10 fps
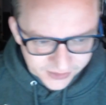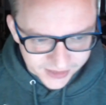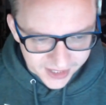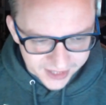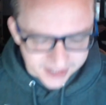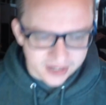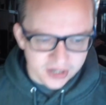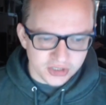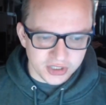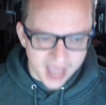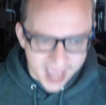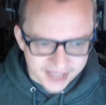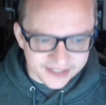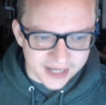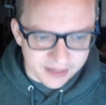lady. She
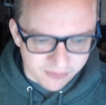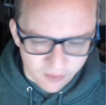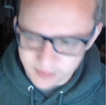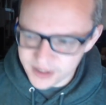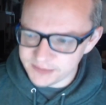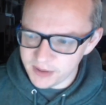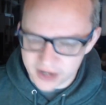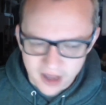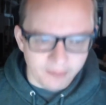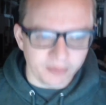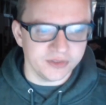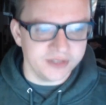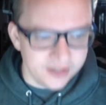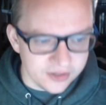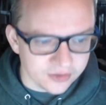has set up before, but it's been a couple
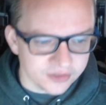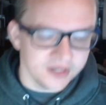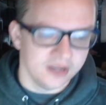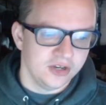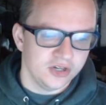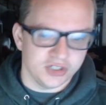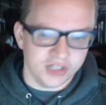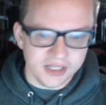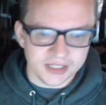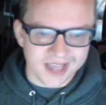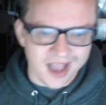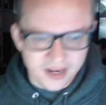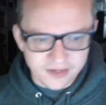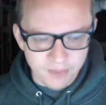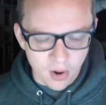years. She is
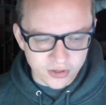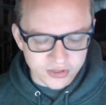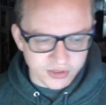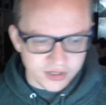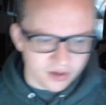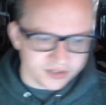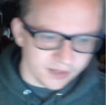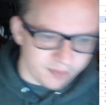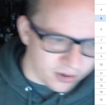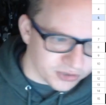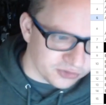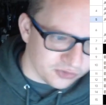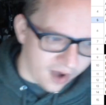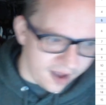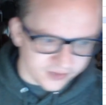kind of partial yard sale, partial
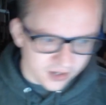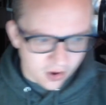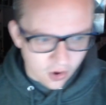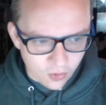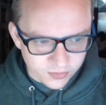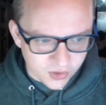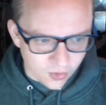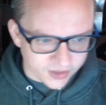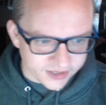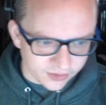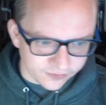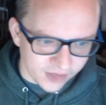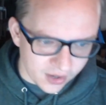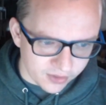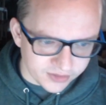craft, home decor, silk
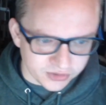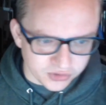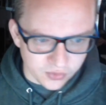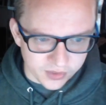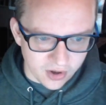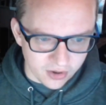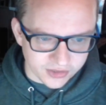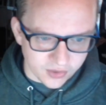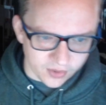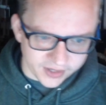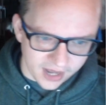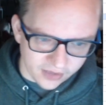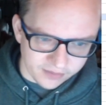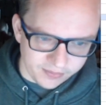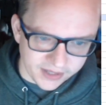flower arrangements, jewelry, garden decor,
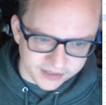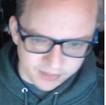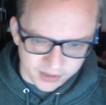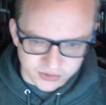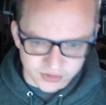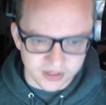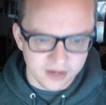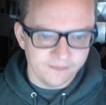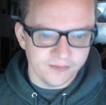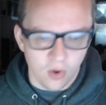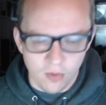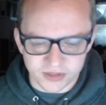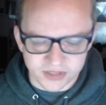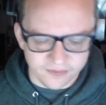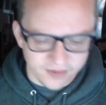gallery, painted pictures, whole bunch of stuff.